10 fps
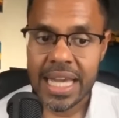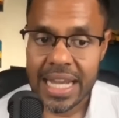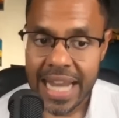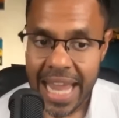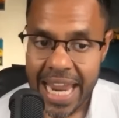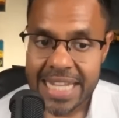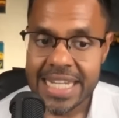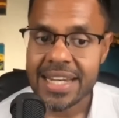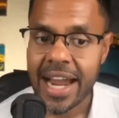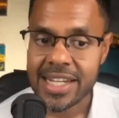In
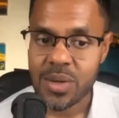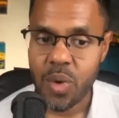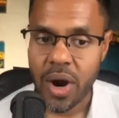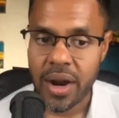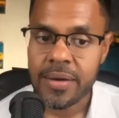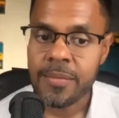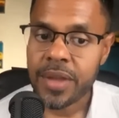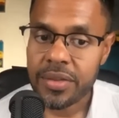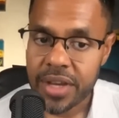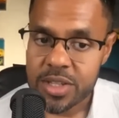1891,
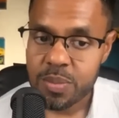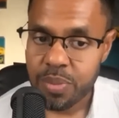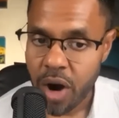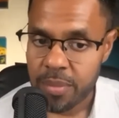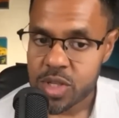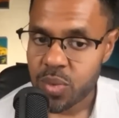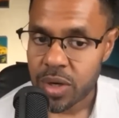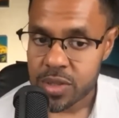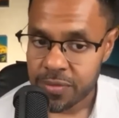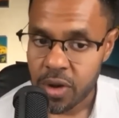this promise
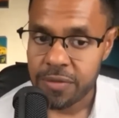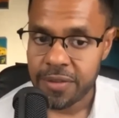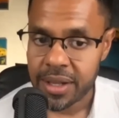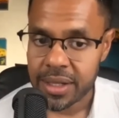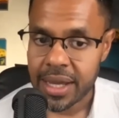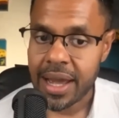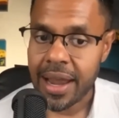was fulfilled,